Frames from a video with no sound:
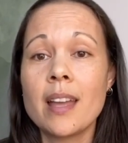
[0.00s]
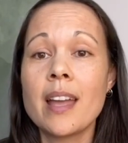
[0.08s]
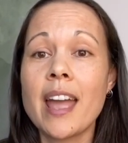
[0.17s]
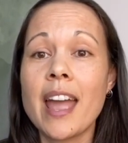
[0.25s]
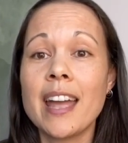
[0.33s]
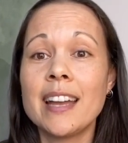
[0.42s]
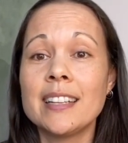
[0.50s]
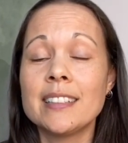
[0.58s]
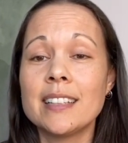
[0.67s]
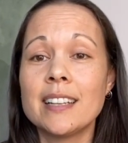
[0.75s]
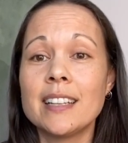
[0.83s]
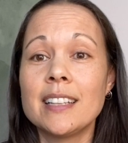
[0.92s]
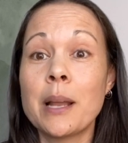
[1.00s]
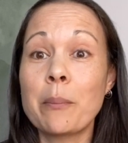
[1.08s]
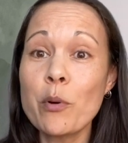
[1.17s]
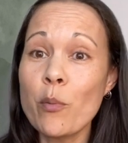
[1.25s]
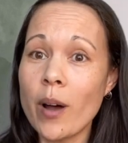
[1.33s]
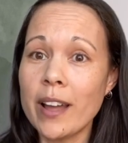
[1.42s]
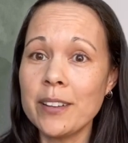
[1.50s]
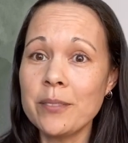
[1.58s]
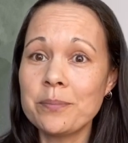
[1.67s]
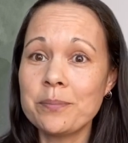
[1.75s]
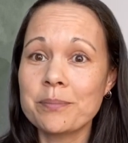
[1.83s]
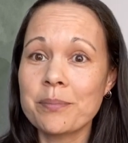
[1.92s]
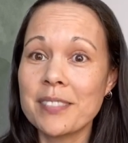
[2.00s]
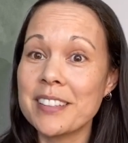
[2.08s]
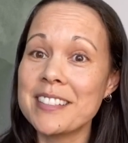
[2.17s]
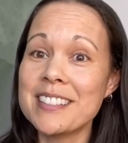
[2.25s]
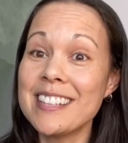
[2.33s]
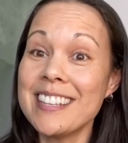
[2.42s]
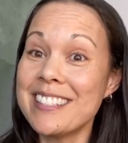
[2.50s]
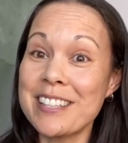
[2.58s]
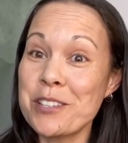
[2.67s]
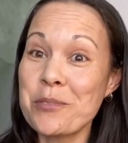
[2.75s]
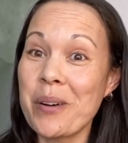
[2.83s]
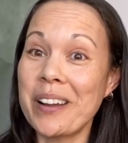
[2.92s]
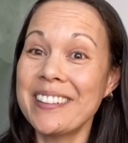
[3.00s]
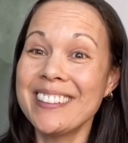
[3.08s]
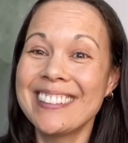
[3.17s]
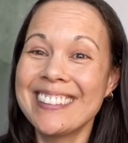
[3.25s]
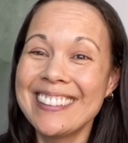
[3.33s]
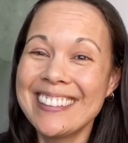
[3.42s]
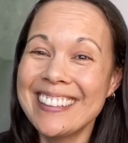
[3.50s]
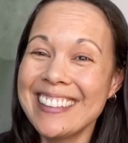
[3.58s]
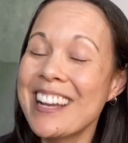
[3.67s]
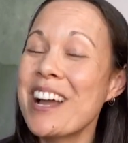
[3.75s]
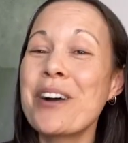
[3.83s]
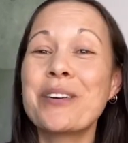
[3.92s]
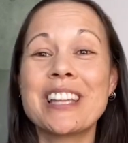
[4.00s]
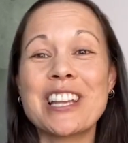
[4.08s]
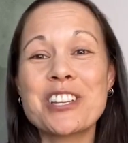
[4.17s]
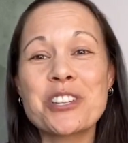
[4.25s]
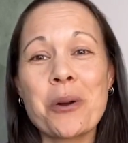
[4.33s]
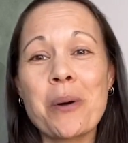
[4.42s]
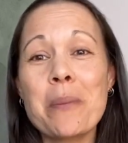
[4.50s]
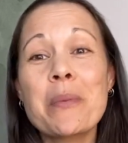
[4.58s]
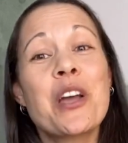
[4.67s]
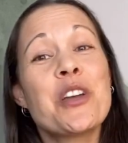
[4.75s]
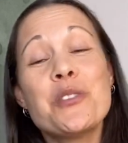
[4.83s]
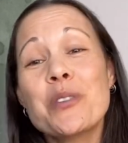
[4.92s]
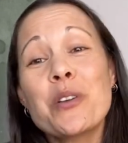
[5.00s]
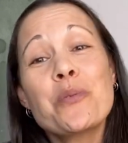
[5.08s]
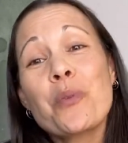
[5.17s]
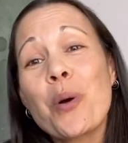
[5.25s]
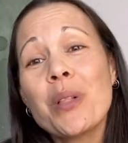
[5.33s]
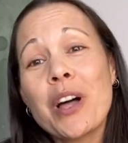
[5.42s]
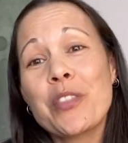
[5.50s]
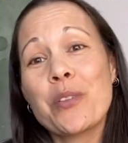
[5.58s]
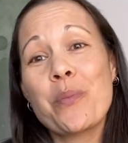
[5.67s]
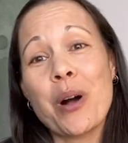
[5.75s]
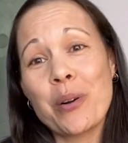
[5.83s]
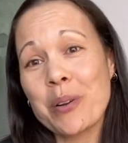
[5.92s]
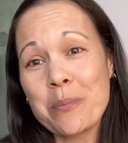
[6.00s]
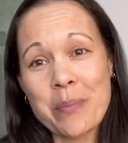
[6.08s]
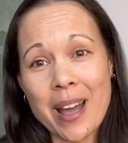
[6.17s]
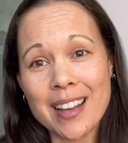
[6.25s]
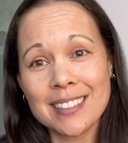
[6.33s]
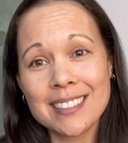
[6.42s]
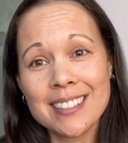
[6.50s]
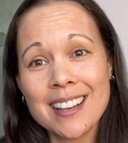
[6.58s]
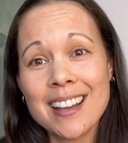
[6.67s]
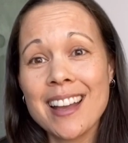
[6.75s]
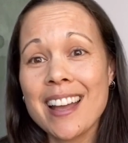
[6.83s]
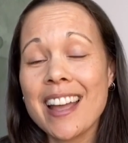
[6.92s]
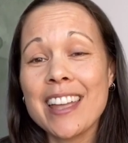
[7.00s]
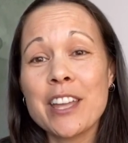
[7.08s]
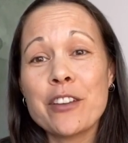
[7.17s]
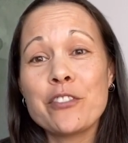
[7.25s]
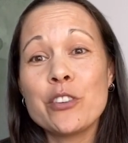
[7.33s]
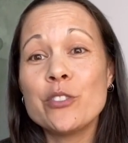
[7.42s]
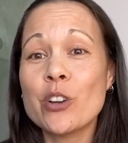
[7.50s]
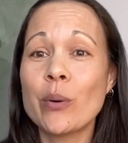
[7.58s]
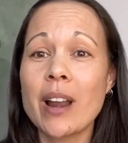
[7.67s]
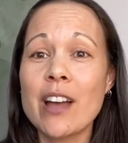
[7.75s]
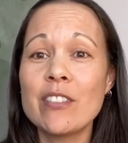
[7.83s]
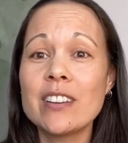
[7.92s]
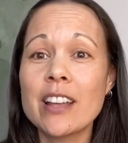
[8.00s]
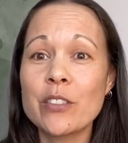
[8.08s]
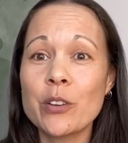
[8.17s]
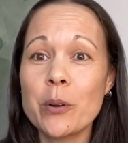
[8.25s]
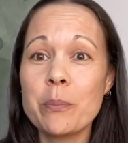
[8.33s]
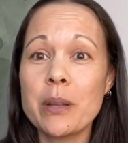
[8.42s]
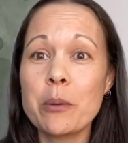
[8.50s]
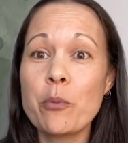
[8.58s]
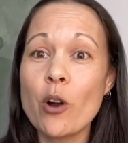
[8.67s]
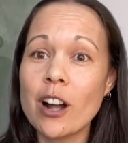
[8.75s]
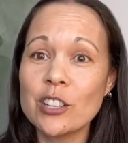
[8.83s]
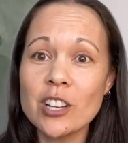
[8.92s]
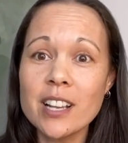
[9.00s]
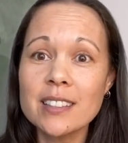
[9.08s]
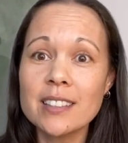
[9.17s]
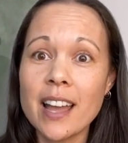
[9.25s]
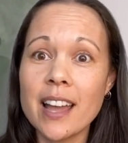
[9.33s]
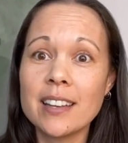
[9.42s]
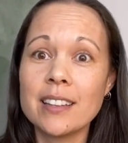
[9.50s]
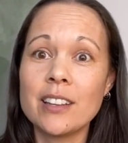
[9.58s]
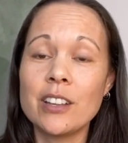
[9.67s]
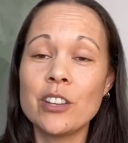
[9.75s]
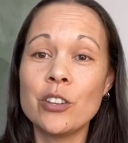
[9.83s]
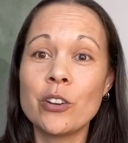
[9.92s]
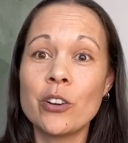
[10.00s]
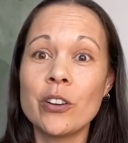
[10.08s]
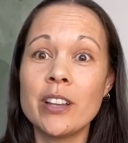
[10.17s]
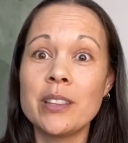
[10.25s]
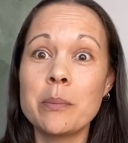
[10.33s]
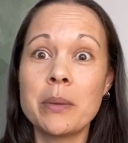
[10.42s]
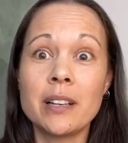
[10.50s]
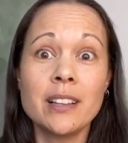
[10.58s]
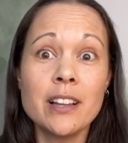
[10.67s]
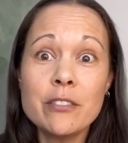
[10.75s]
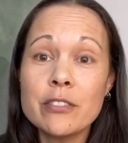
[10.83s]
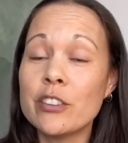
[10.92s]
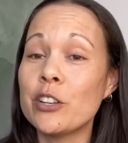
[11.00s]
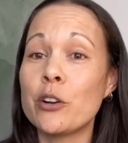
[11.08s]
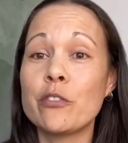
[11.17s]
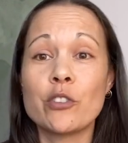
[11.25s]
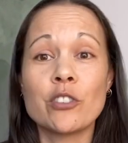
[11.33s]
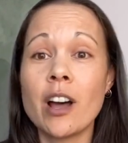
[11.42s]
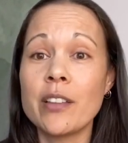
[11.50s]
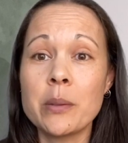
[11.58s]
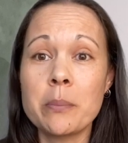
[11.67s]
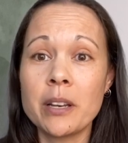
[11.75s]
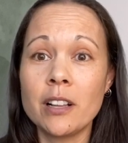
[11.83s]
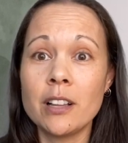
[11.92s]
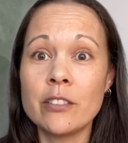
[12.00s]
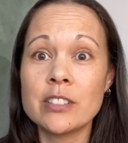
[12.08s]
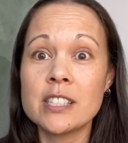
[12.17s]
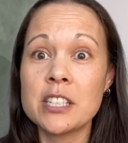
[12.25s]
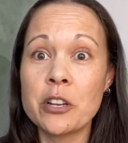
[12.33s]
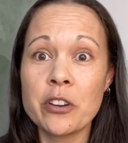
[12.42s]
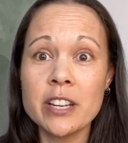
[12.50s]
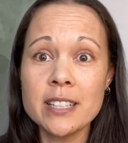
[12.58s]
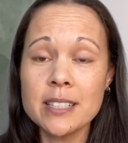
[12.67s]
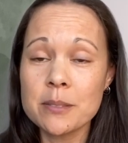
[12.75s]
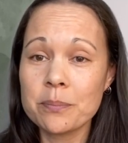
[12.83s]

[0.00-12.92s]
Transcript: And number 1, this is the easiest one, when they show up, you can roll out the welcome mat. If you don't have another big project that you're in the middle of, you know, if you're not in the middle of a series,